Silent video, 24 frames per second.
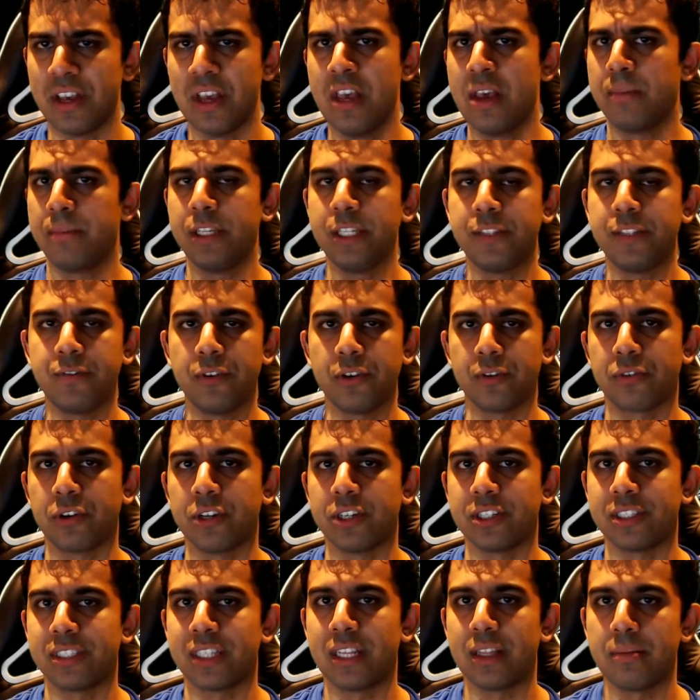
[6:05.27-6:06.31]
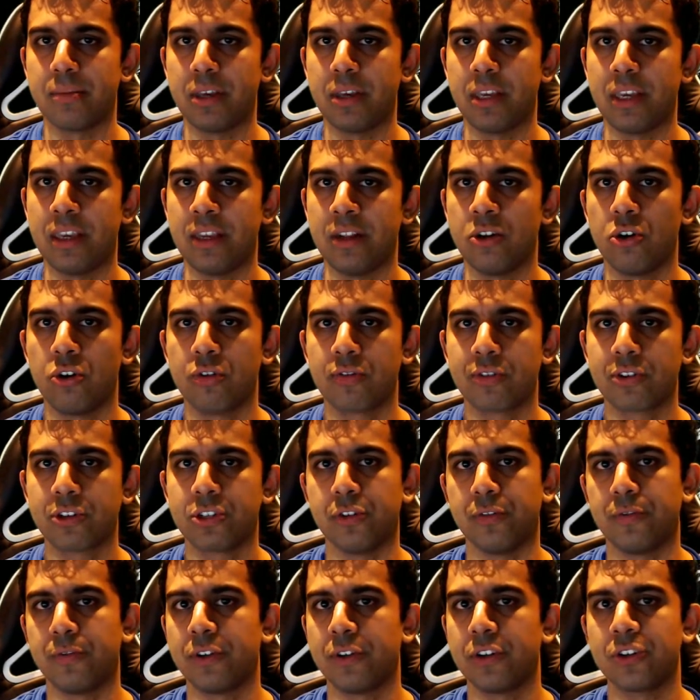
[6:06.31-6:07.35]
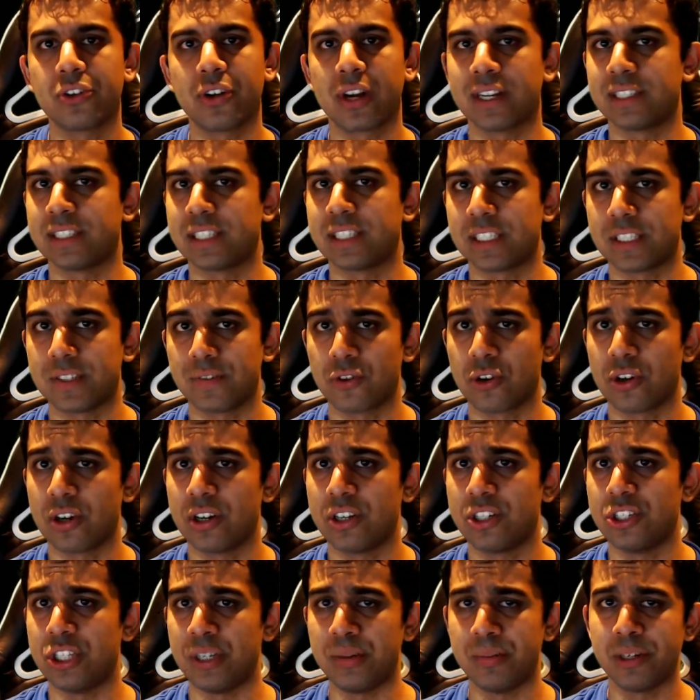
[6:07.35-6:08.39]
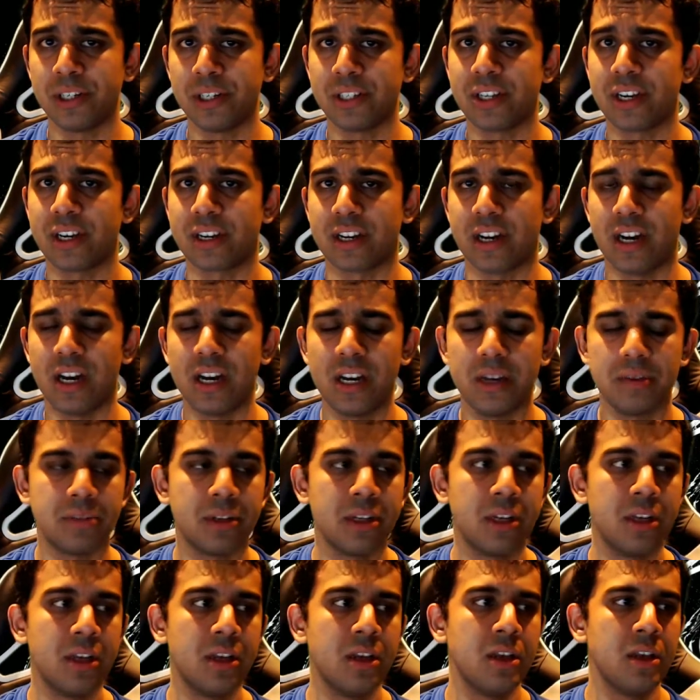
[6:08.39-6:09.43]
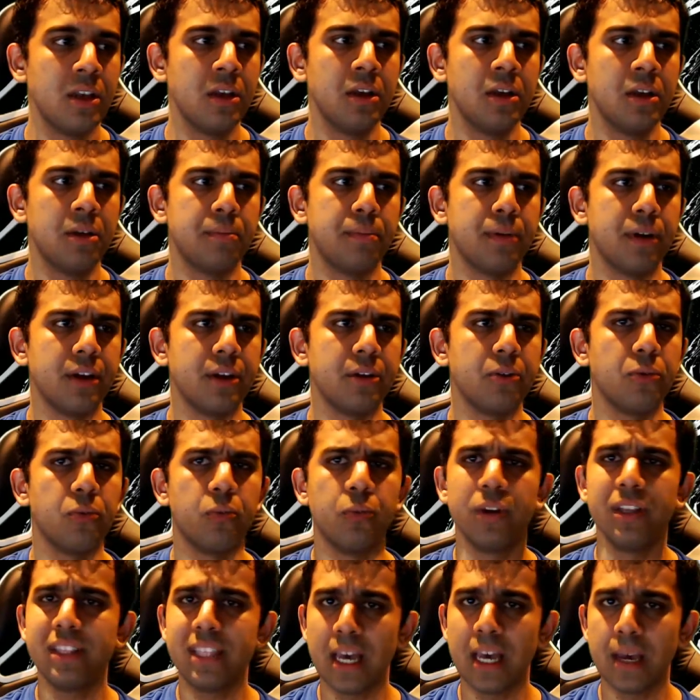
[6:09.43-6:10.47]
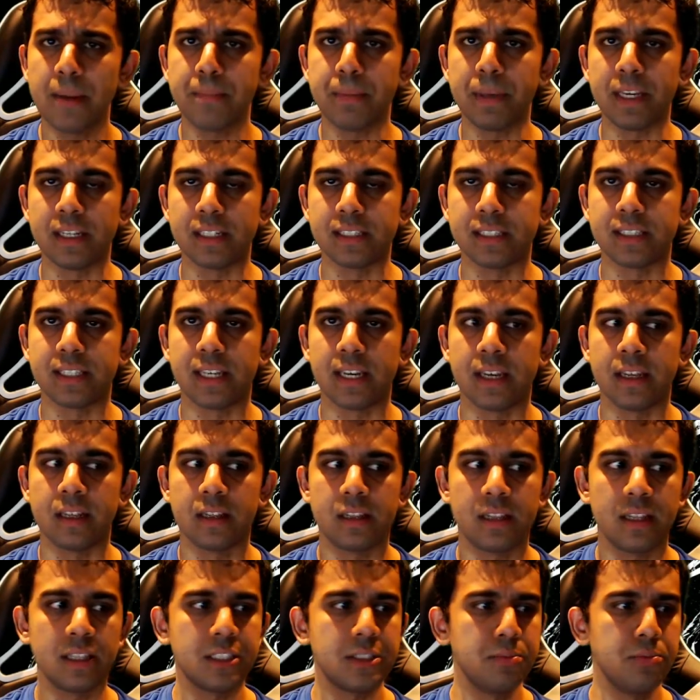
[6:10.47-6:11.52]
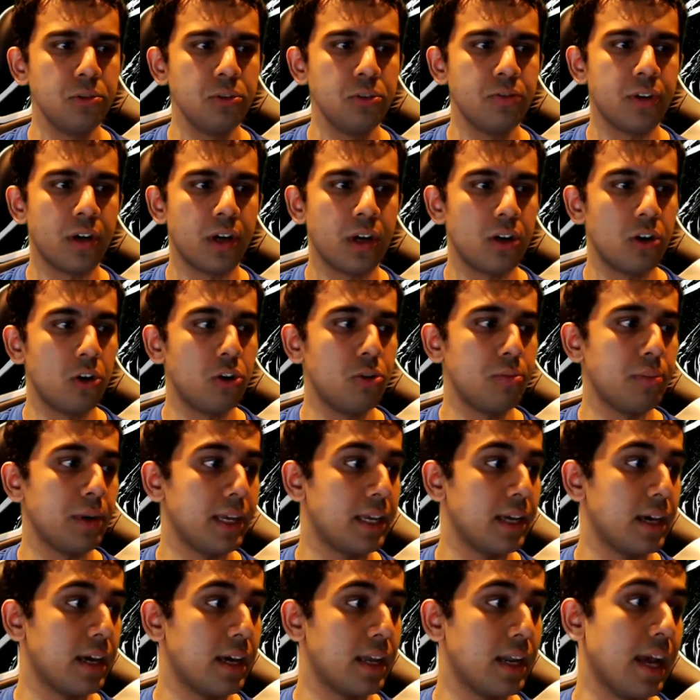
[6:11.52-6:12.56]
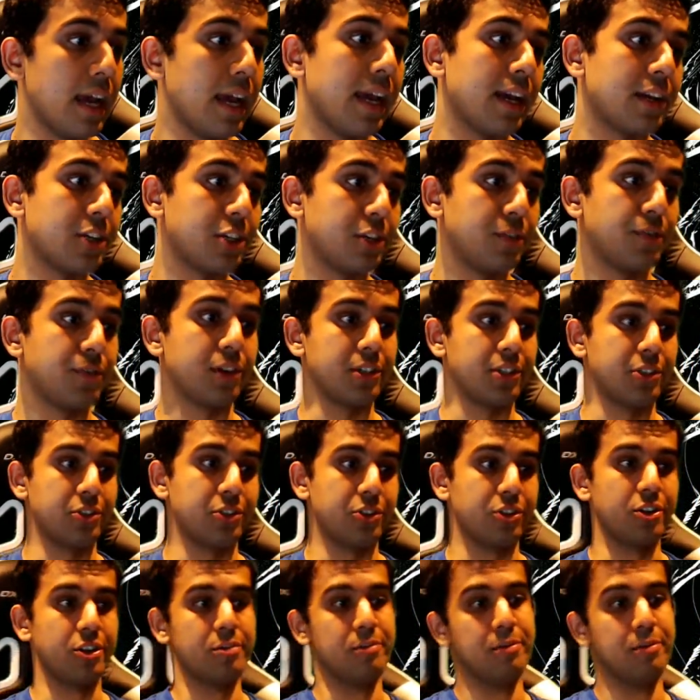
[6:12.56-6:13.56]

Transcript: please feel free to send them in over to fear dragon six four at gmail dot com. But with that being said, let's move on. Oh my god, I actually forgot to turn on my